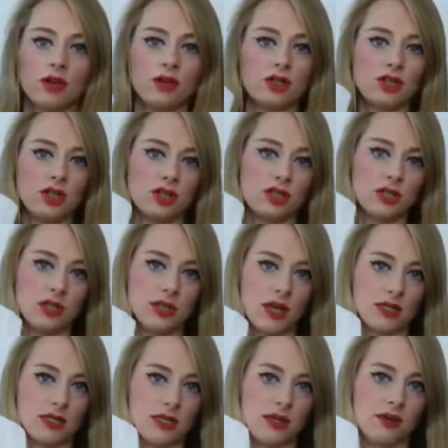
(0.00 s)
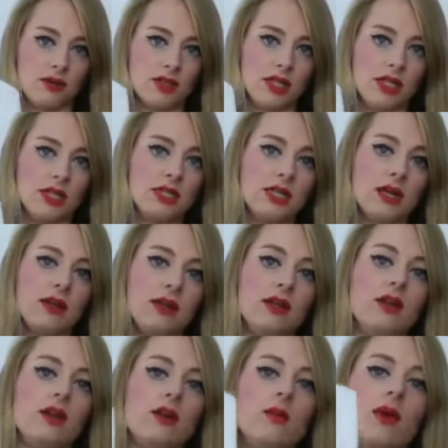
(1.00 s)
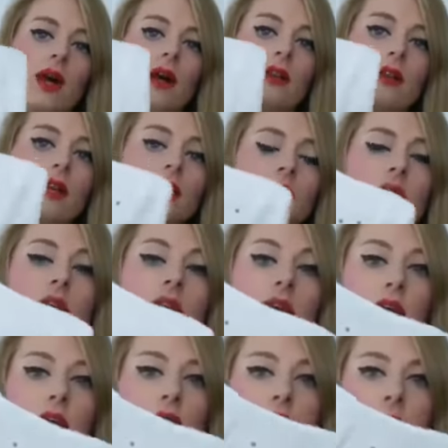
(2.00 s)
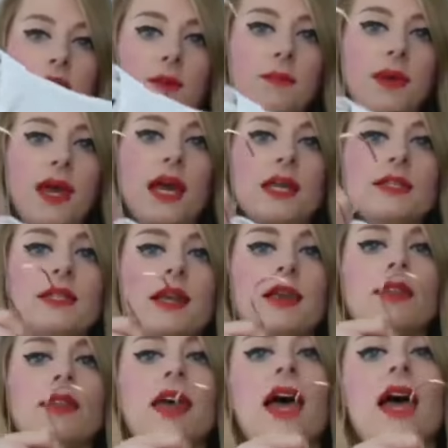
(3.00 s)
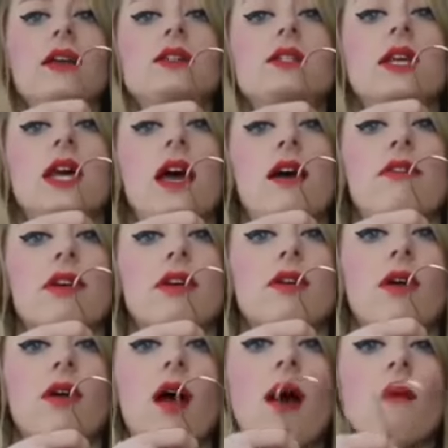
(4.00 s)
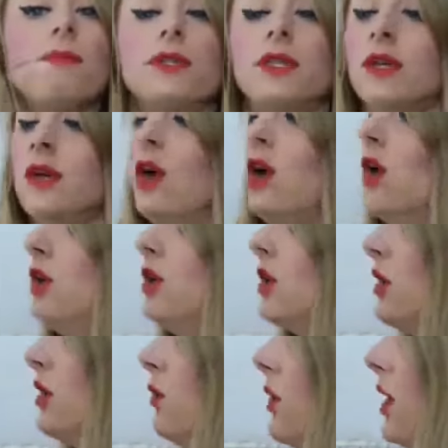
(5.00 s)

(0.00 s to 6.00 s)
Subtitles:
are just a nice little detail. Now you can wear this in your pants like that, have it cropped. You can